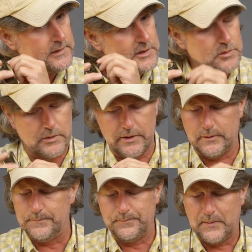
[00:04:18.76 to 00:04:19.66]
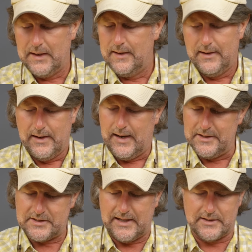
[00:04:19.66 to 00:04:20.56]
this reel.
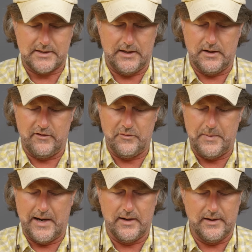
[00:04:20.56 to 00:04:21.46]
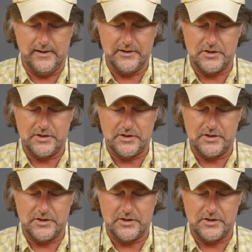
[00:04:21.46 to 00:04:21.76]
I just can't say enough about it.